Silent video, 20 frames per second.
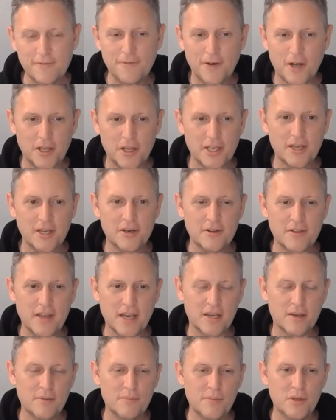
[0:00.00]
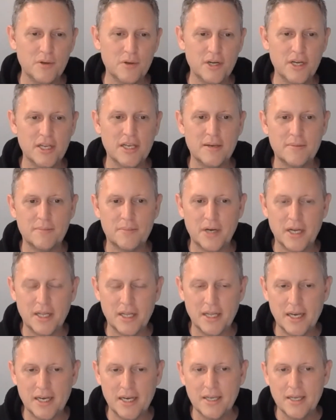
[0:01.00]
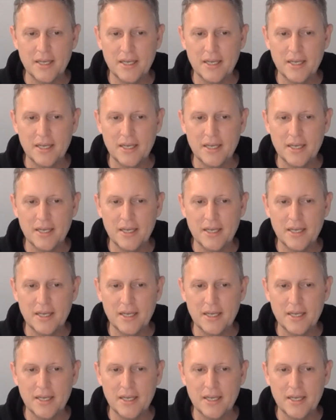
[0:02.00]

falling under that community umbrella.